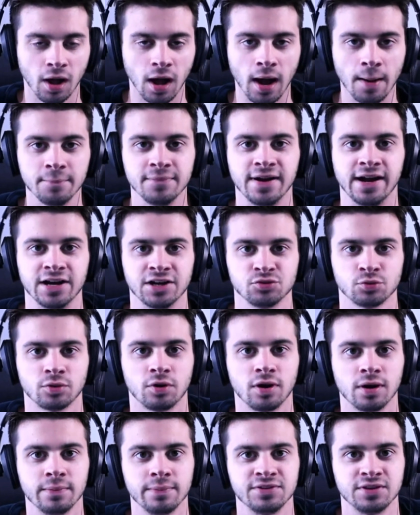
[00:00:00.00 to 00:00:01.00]
Up next, we're
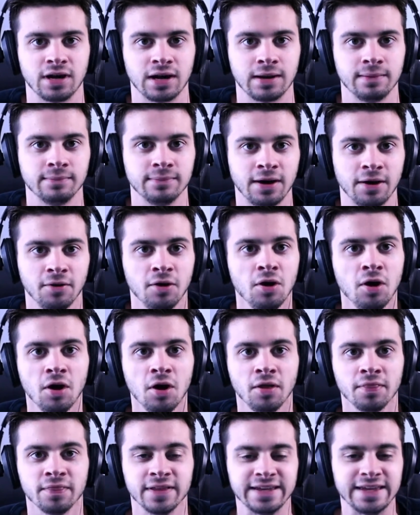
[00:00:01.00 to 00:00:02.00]
going to be talking about
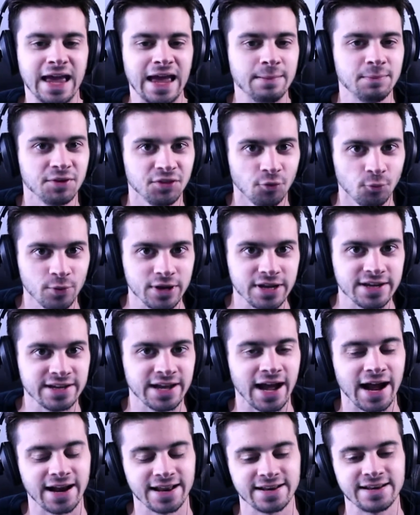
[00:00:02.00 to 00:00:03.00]
the game of the week
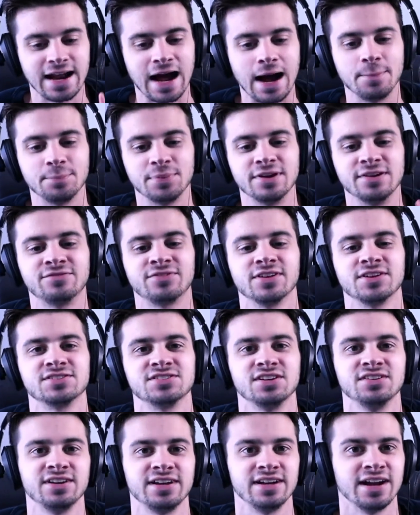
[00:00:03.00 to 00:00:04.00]
had it not been for the
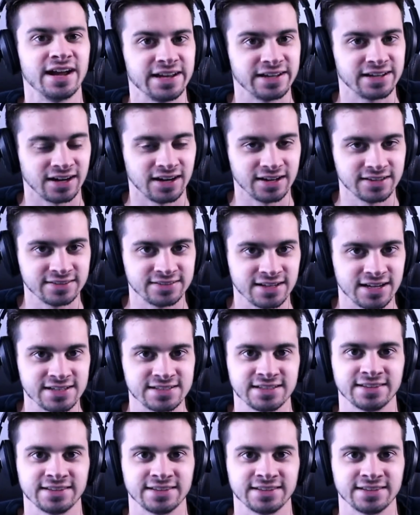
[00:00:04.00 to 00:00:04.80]
Sunday night contest,